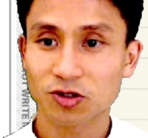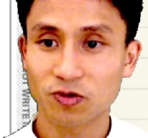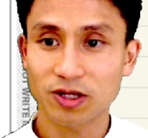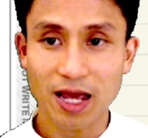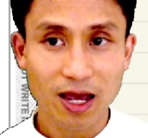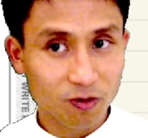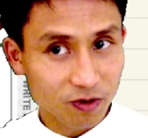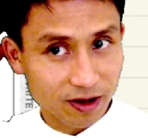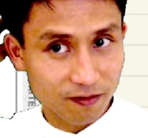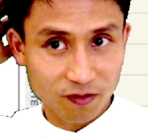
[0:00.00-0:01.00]
the
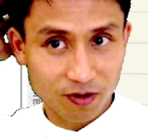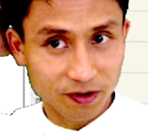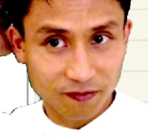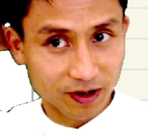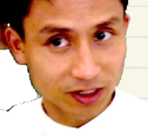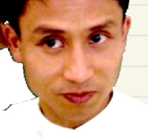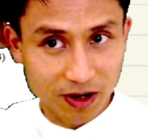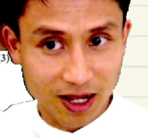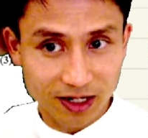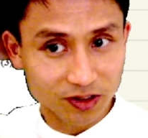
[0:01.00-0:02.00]
area from the first
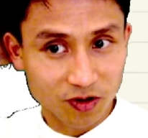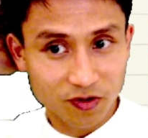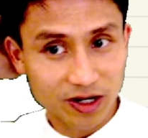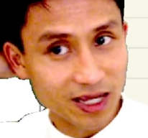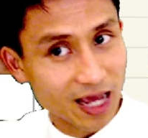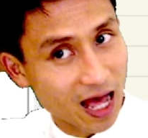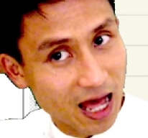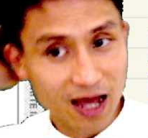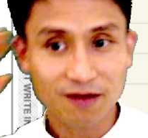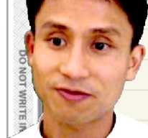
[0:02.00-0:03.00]
part is already
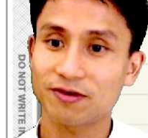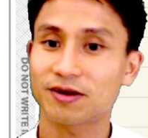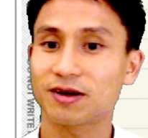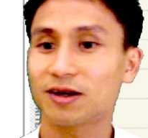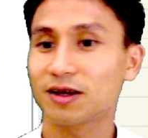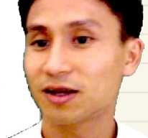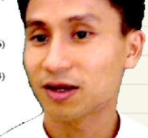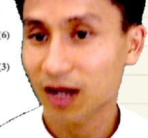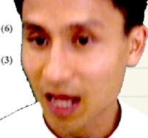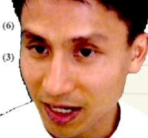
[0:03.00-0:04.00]
half,
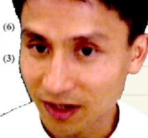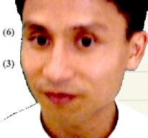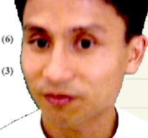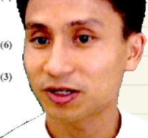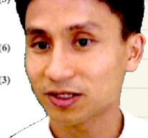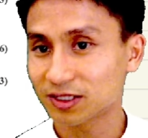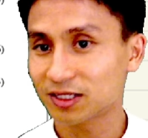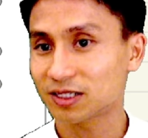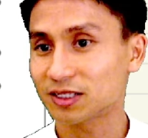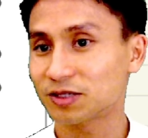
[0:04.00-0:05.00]
kind of, because this
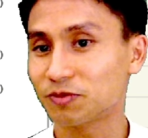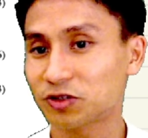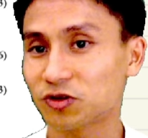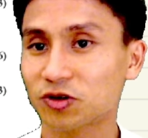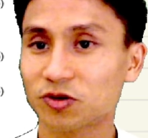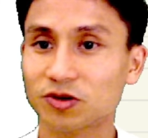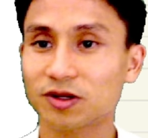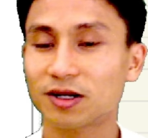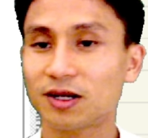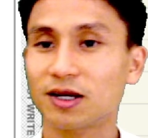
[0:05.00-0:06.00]
is symmetrical.
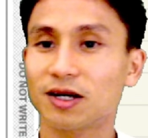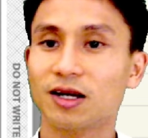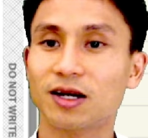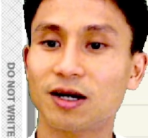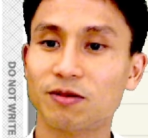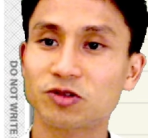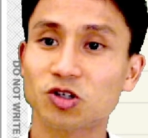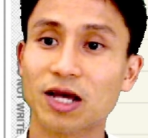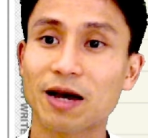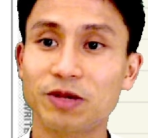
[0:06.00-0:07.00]
So
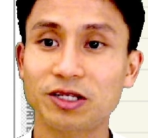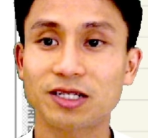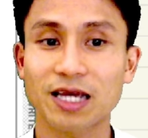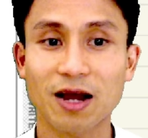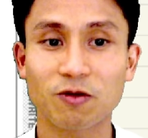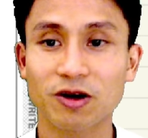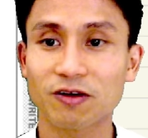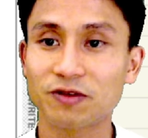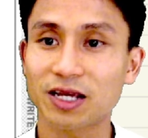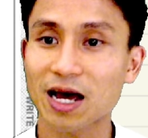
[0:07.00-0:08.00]
that means the area of
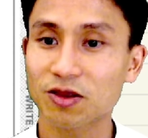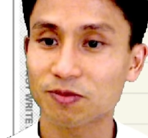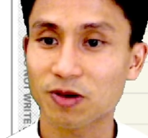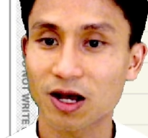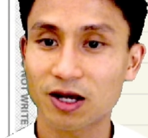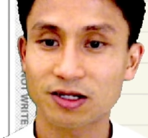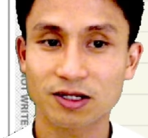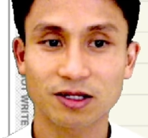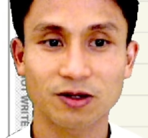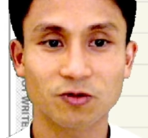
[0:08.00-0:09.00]
the other part,
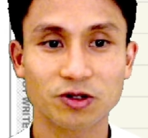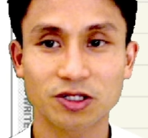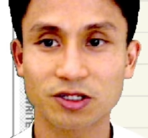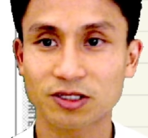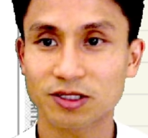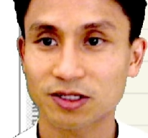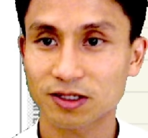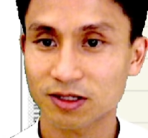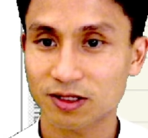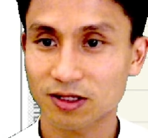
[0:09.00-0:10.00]
which is,
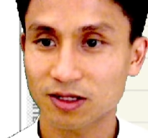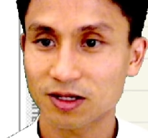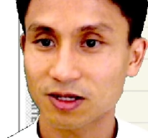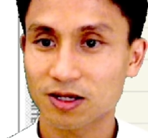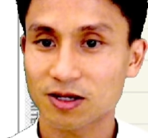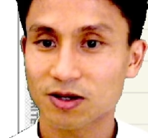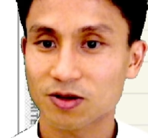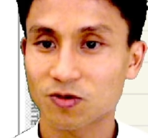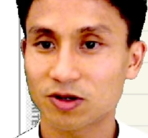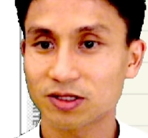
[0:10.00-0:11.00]

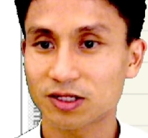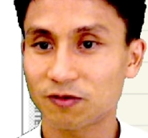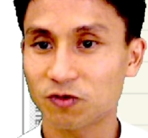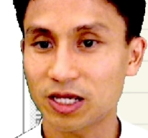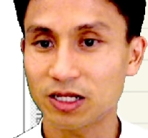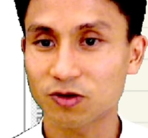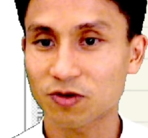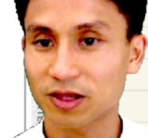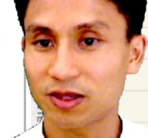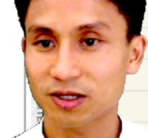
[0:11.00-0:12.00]
what is it, if we
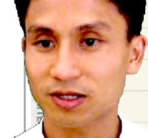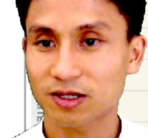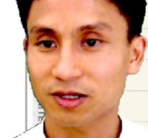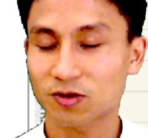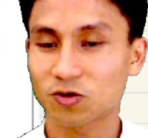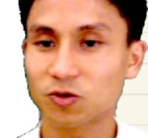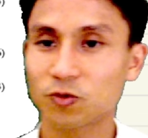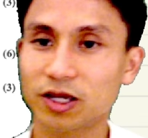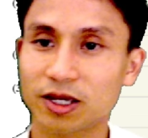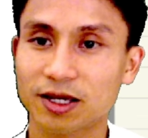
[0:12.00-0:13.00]
integrate this, or
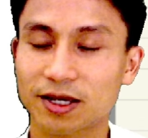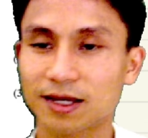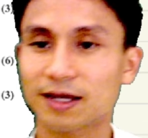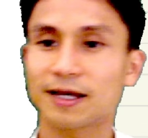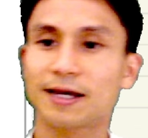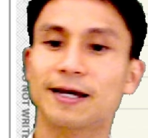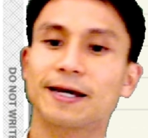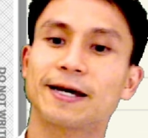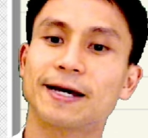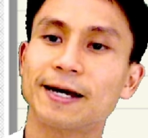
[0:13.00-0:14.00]
we,
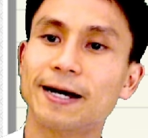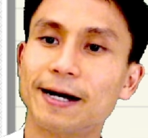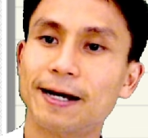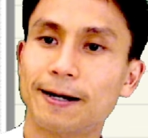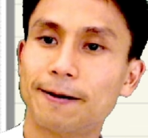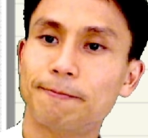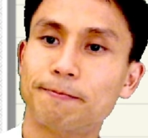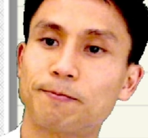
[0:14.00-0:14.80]
or